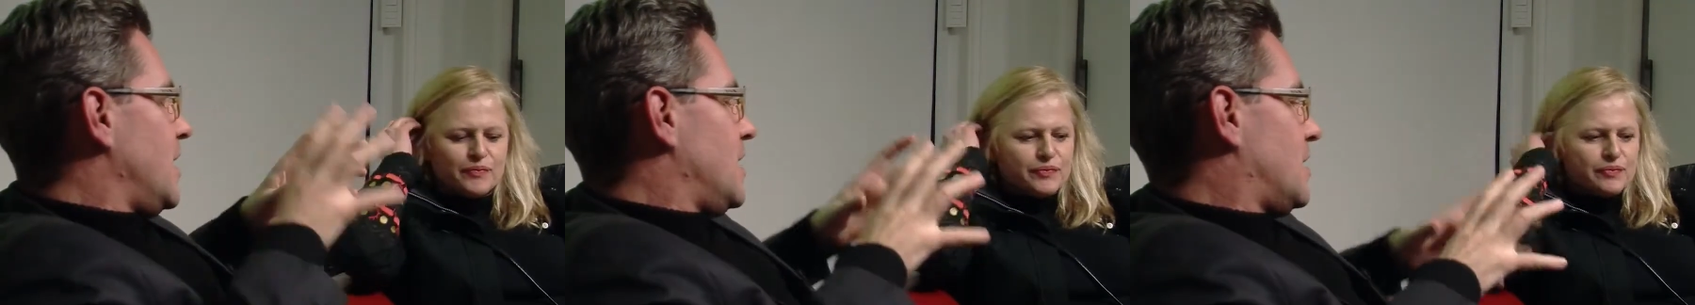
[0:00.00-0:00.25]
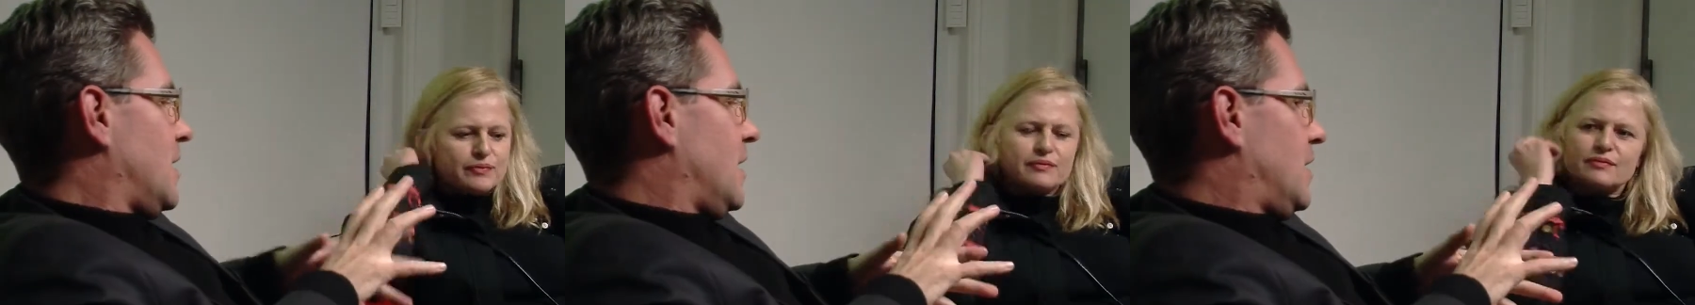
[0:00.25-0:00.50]

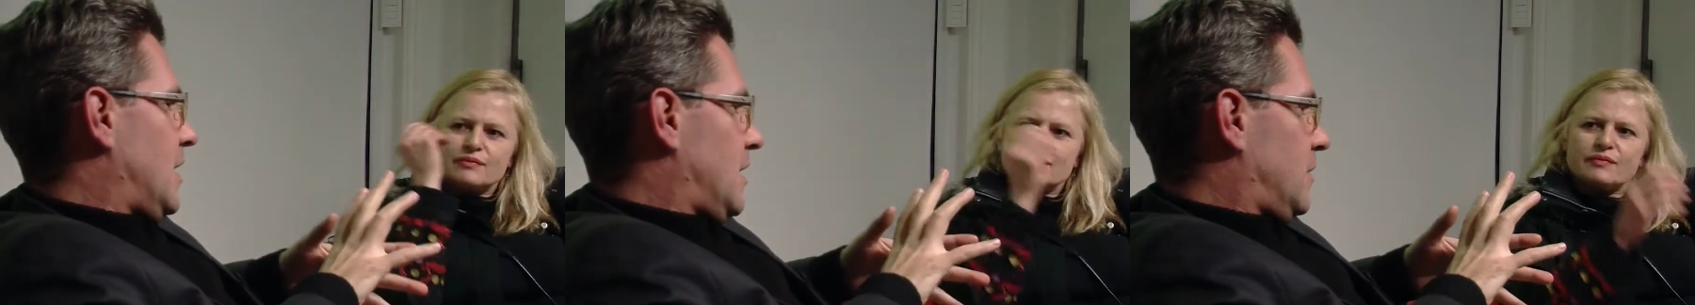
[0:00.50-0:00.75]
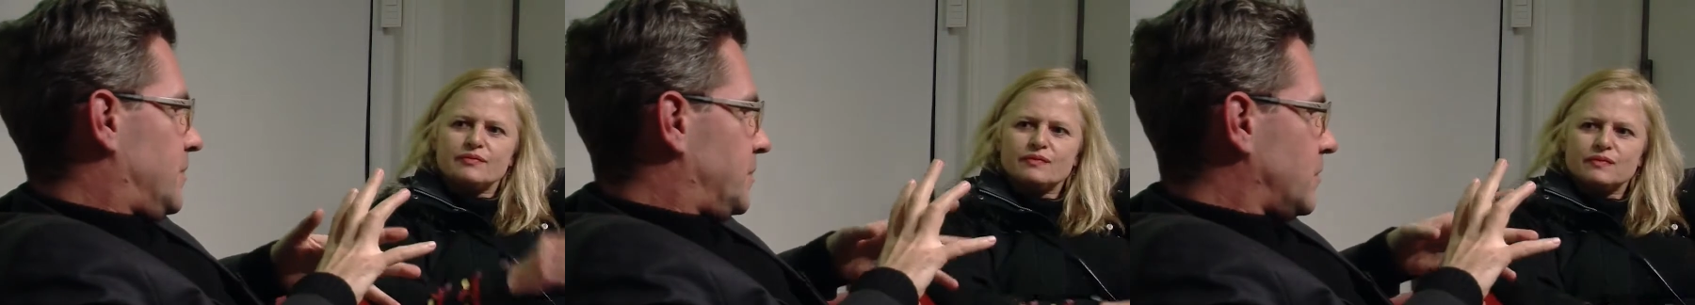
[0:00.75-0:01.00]
Speaker 1: is that that
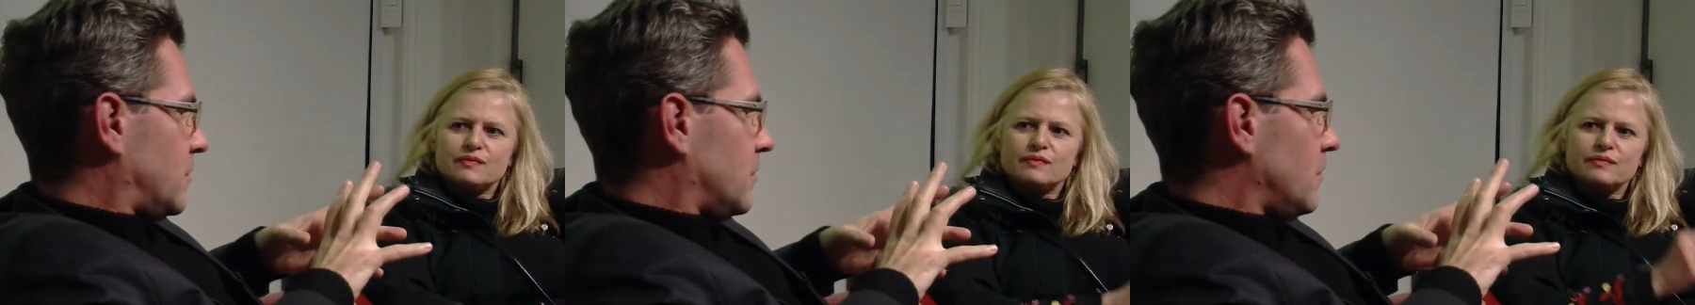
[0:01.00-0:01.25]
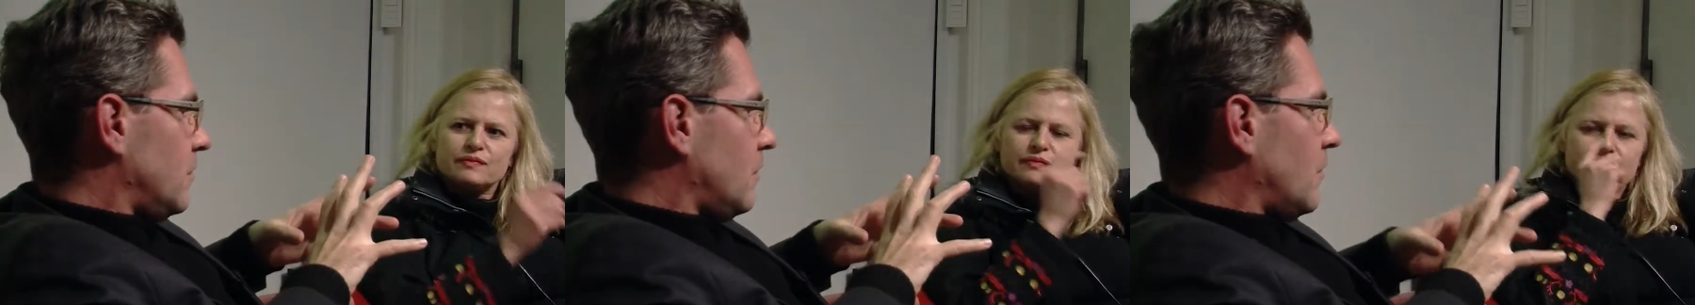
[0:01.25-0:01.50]

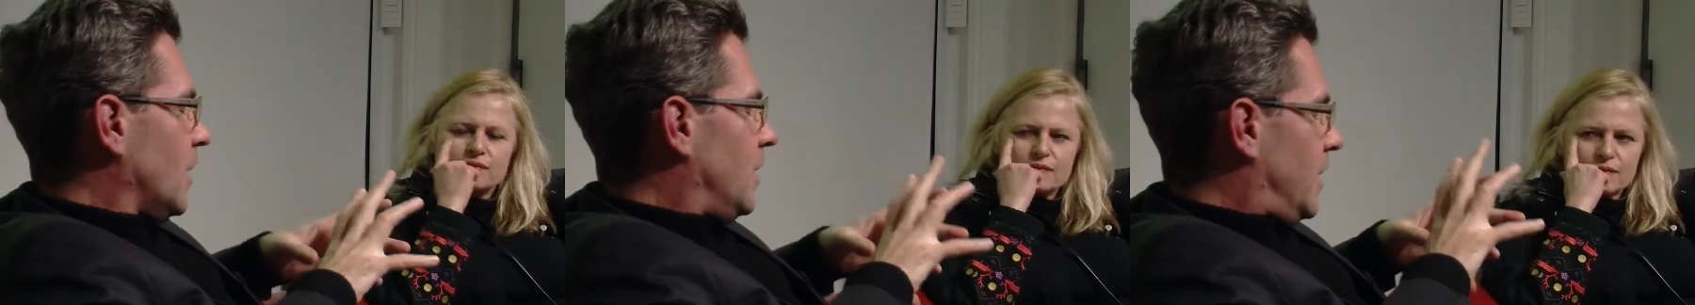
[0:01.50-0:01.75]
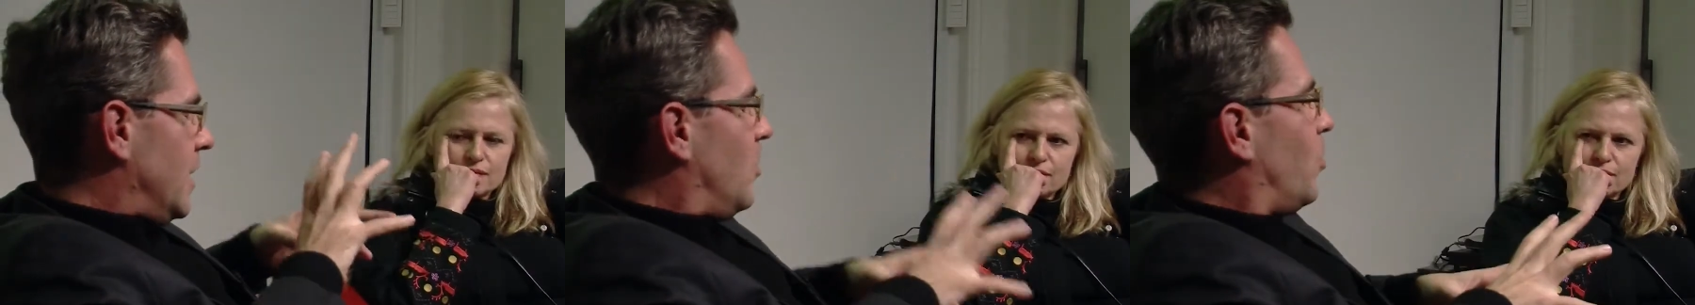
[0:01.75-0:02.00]

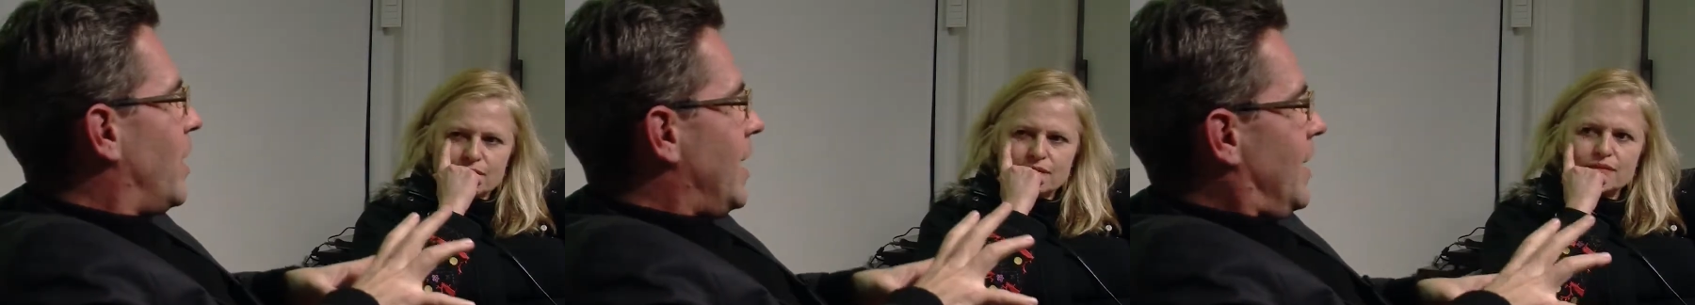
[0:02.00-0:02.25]
in a way,